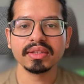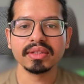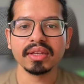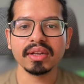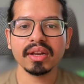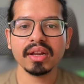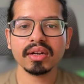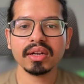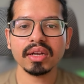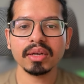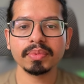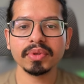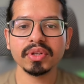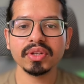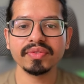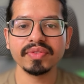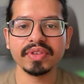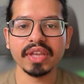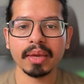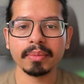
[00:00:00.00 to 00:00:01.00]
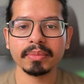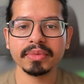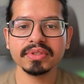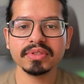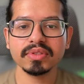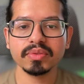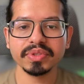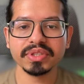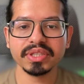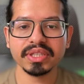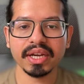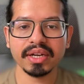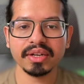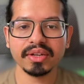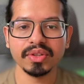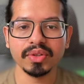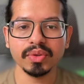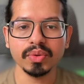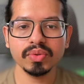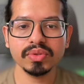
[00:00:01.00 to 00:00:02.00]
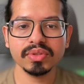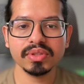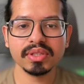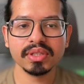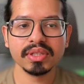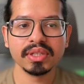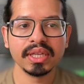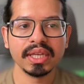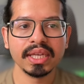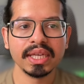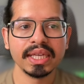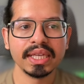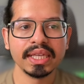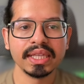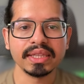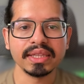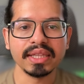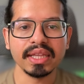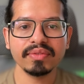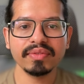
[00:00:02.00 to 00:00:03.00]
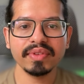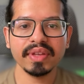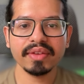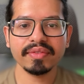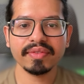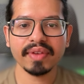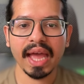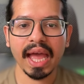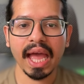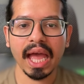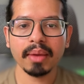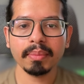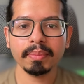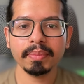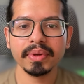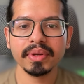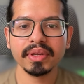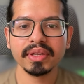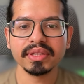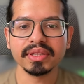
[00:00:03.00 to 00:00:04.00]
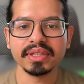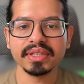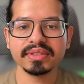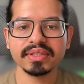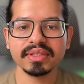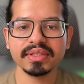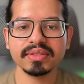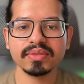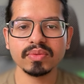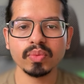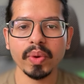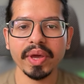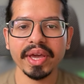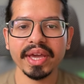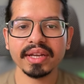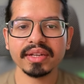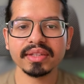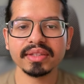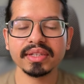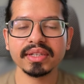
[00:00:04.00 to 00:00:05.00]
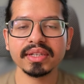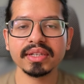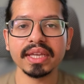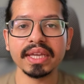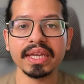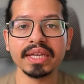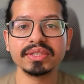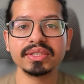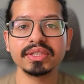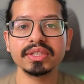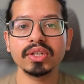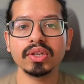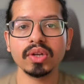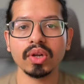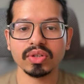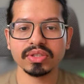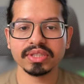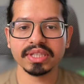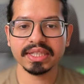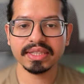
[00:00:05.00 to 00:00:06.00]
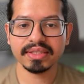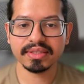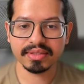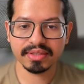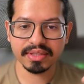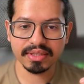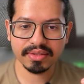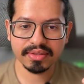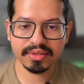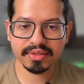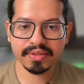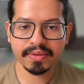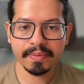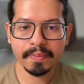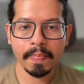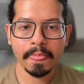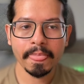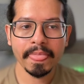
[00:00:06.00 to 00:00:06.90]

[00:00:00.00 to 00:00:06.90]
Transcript: There are a couple of YAMLs which get used. Then we have app. This is where the agent logic sits.